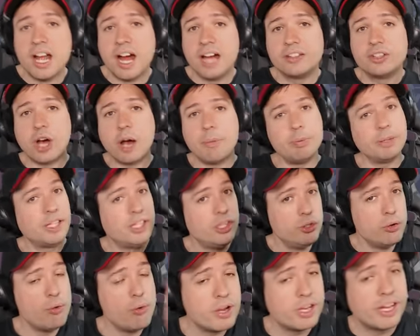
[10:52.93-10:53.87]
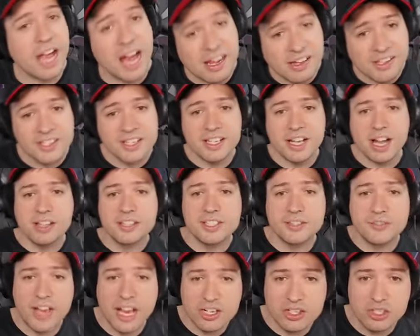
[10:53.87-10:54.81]
a topic you guys and gals
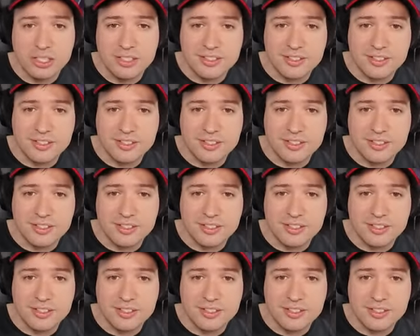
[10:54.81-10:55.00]
have actually